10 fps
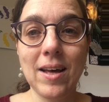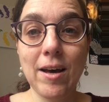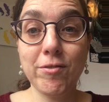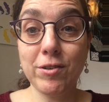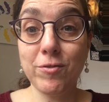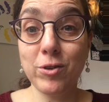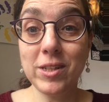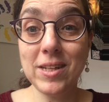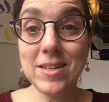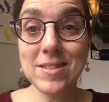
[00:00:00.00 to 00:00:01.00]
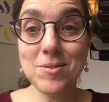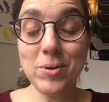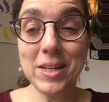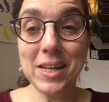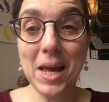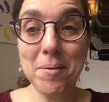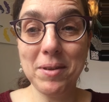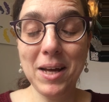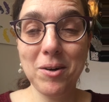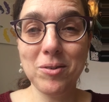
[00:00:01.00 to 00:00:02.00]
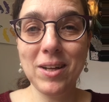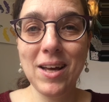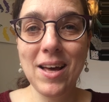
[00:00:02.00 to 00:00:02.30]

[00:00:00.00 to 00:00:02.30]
after 40 days, when he came down,